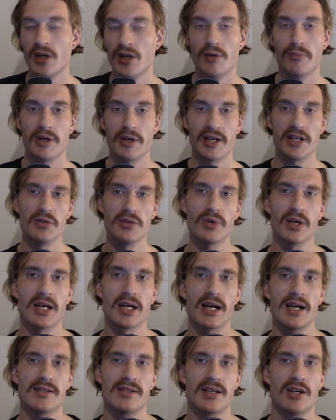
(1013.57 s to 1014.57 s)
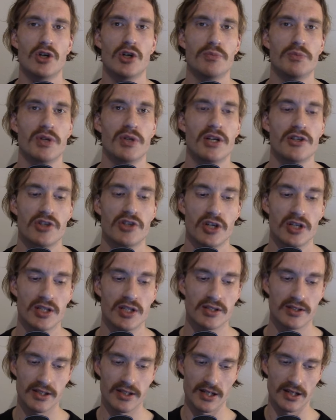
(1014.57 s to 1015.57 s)
But anyway, guys, I hope you enjoyed
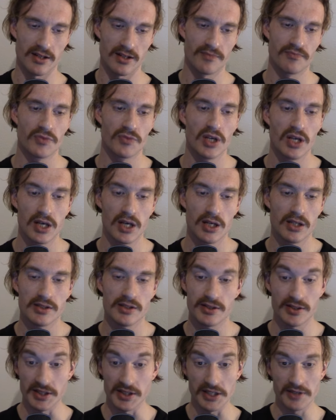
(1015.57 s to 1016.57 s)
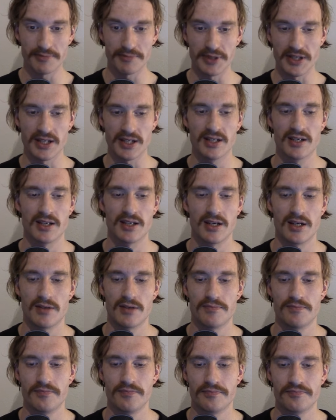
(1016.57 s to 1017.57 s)
this little sneak peek
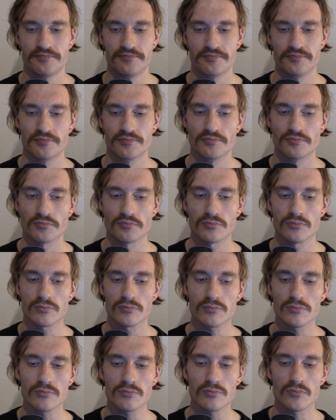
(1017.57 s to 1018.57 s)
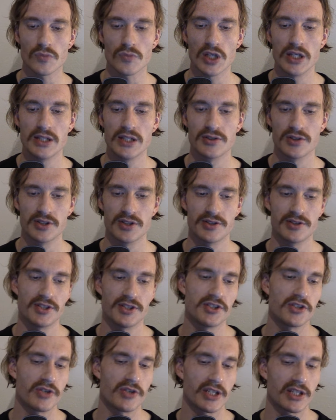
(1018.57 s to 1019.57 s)
into this
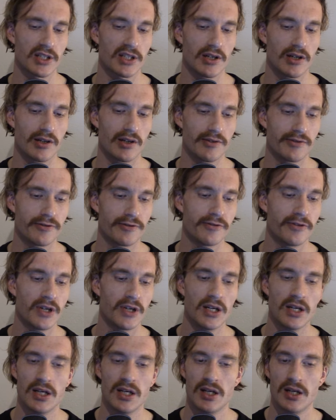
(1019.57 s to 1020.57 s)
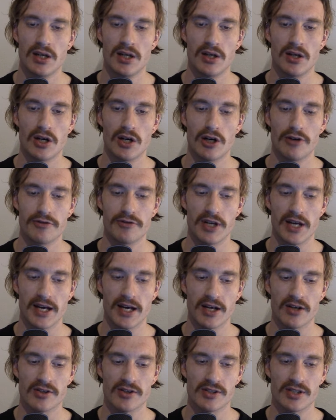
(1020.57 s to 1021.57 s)
district of
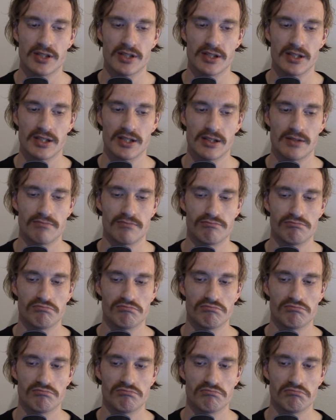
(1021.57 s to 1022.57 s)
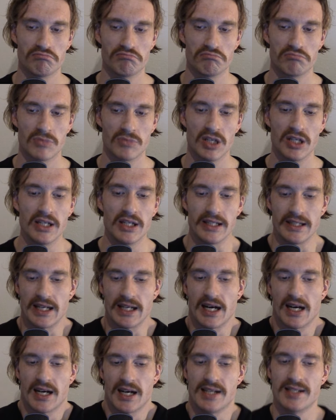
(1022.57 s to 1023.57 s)
Lagos.
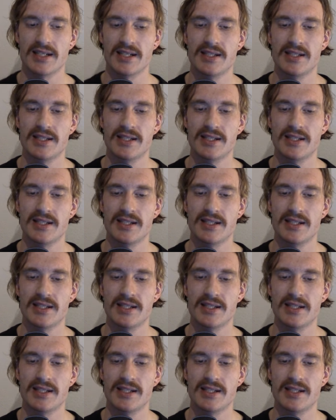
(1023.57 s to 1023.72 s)
Yeah, as I